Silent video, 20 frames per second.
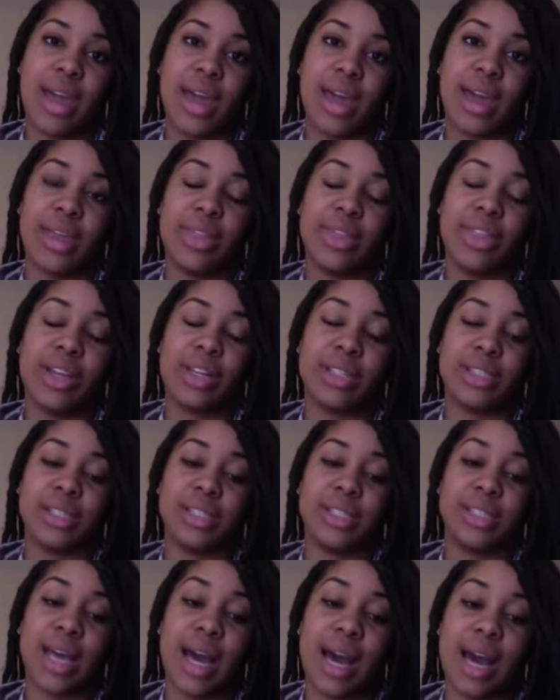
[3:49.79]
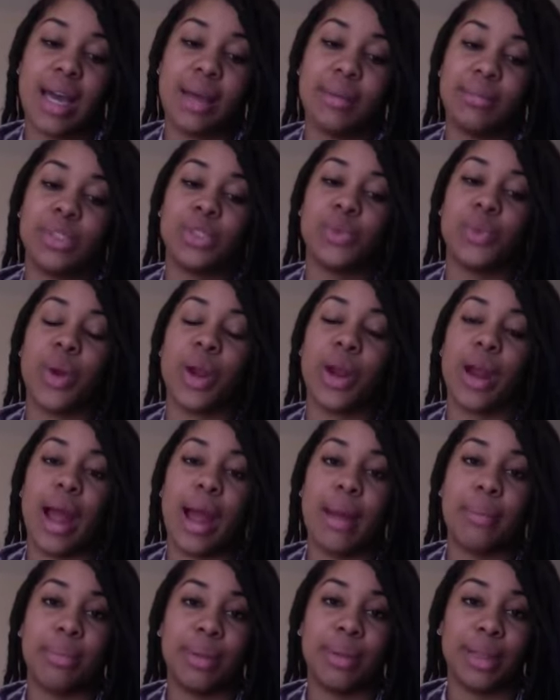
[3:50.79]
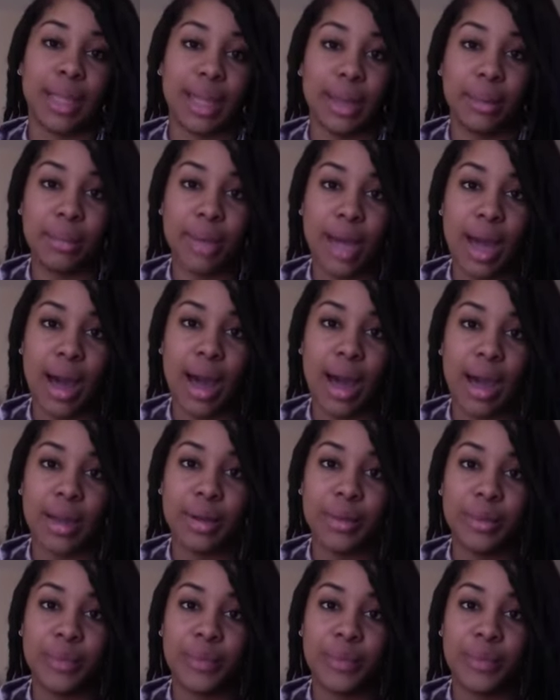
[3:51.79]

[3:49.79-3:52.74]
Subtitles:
And there's times where I blame God,